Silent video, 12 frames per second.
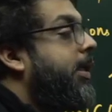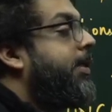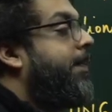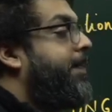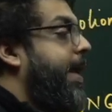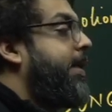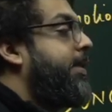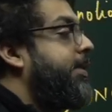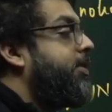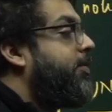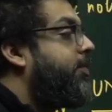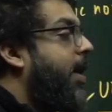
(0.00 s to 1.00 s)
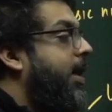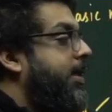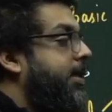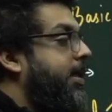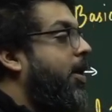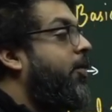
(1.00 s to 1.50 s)
the practice of
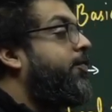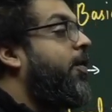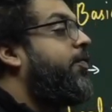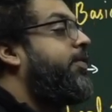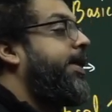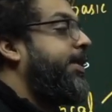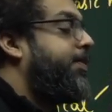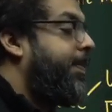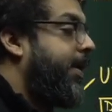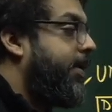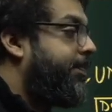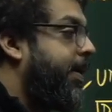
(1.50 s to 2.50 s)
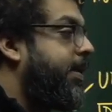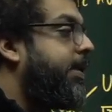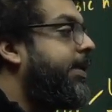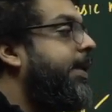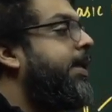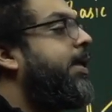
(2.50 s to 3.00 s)
death
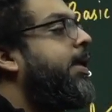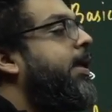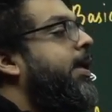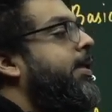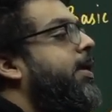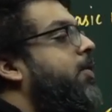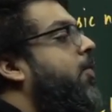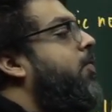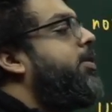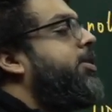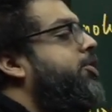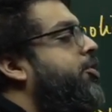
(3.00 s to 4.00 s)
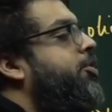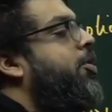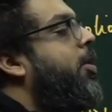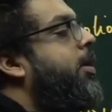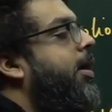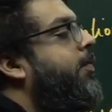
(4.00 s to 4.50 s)
penalty, that courts should
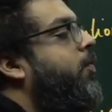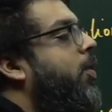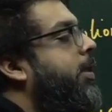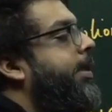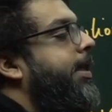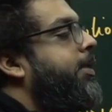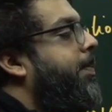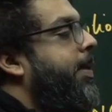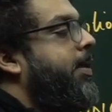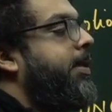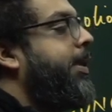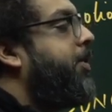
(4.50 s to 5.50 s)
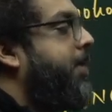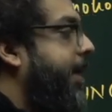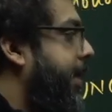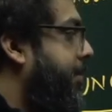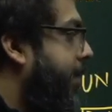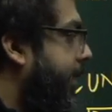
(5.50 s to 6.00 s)
not award death penalty to
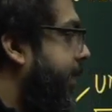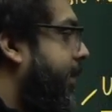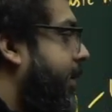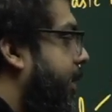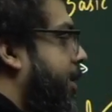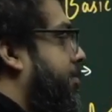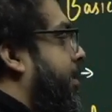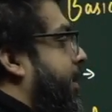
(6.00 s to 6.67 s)
anybody. But